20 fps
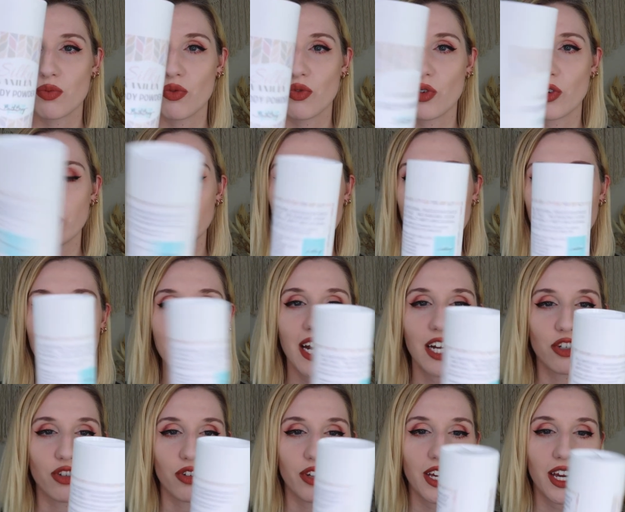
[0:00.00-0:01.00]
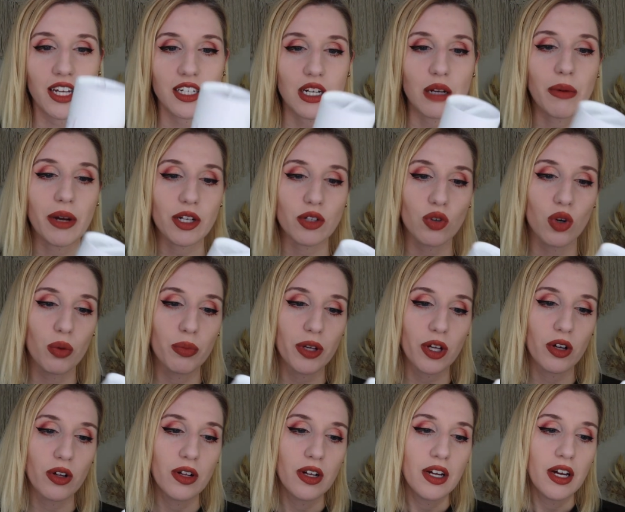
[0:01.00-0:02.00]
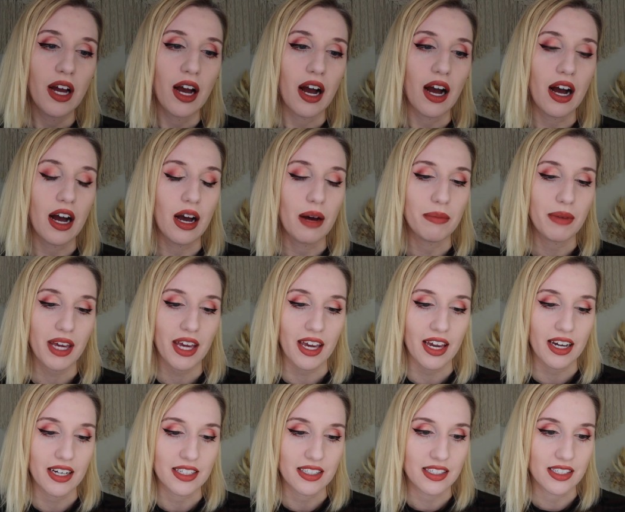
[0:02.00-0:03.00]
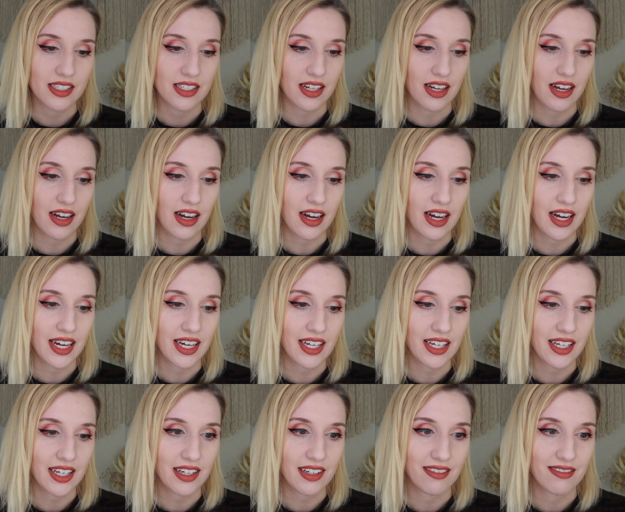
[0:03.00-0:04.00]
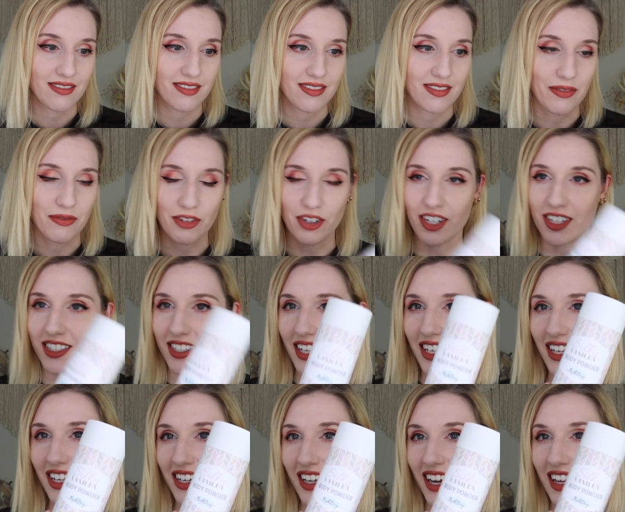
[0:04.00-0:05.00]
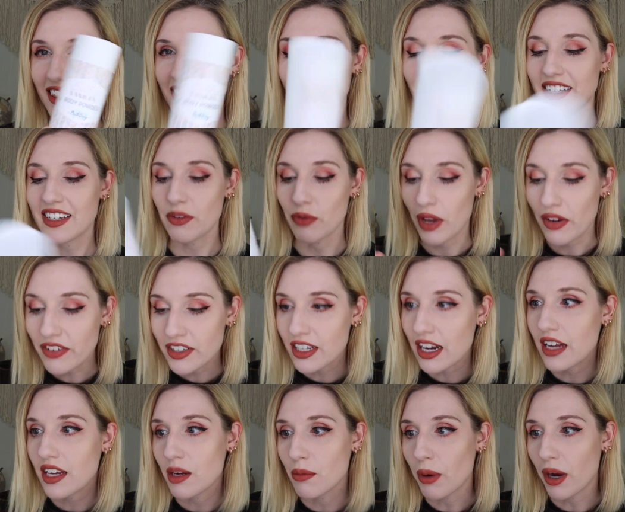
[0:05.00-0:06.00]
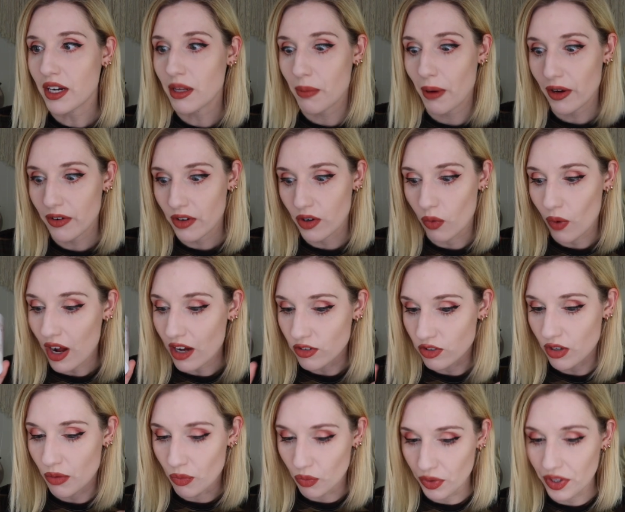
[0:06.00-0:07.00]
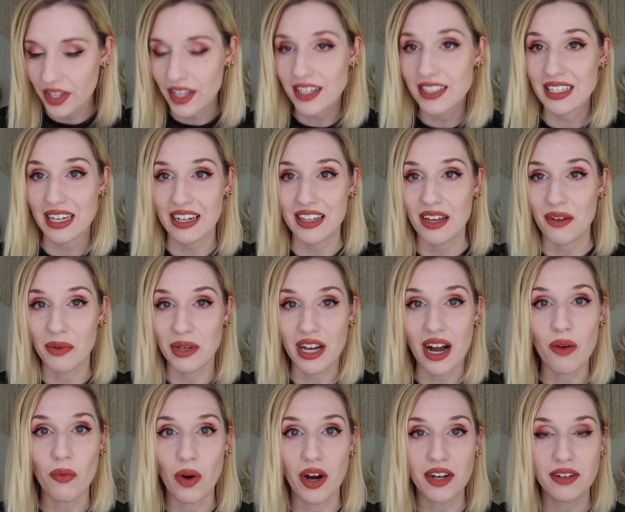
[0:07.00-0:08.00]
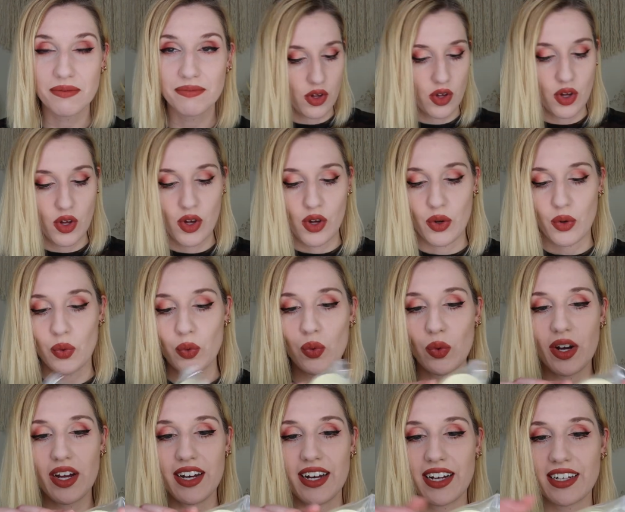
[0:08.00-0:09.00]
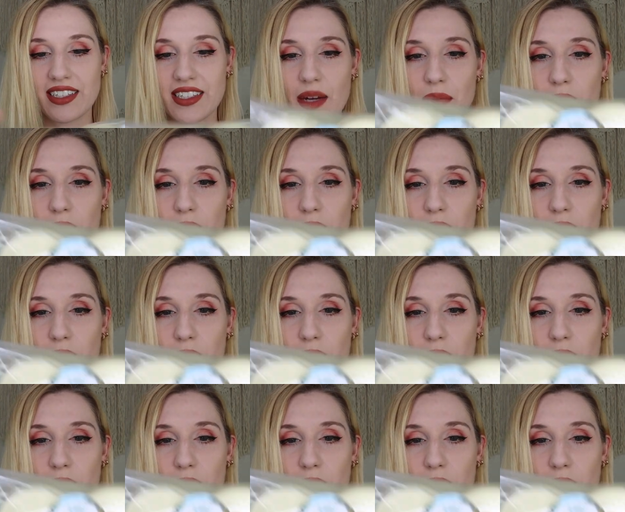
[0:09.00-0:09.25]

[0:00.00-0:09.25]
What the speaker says: before. This is naturally antimicrobial. And I'm very excited. I like, we haven't gotten a body powder in a while, so I'm really excited that we got one. Ooh, next